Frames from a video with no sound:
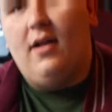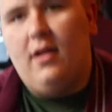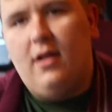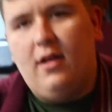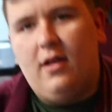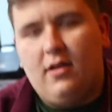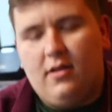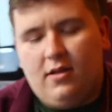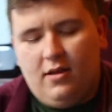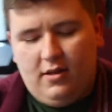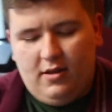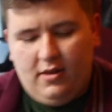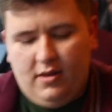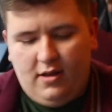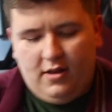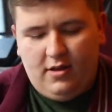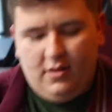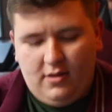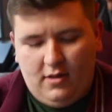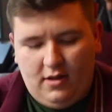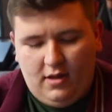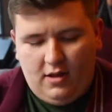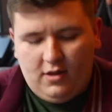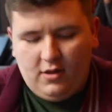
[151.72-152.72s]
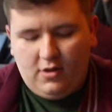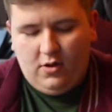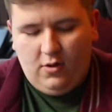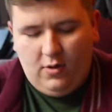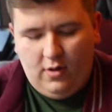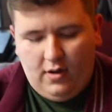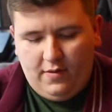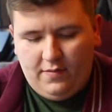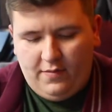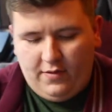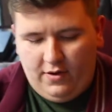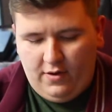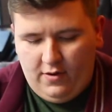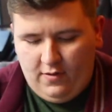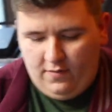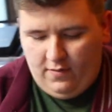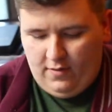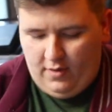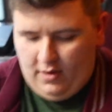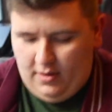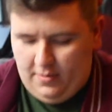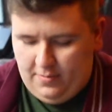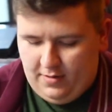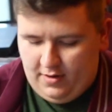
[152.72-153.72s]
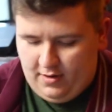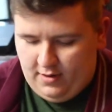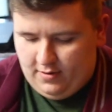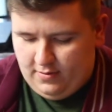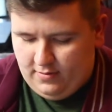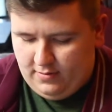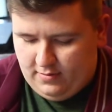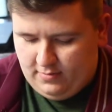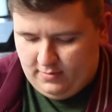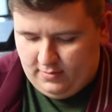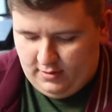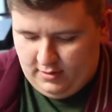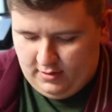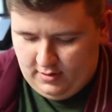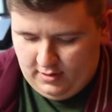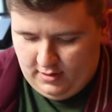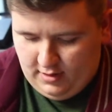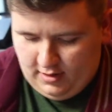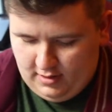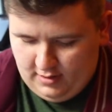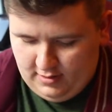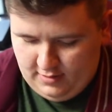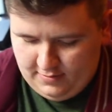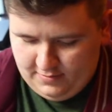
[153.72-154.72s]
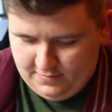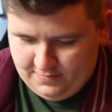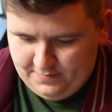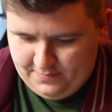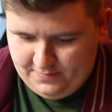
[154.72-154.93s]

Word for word: I'll, I'll, I'll go off your vibe, you know? We'll, uh...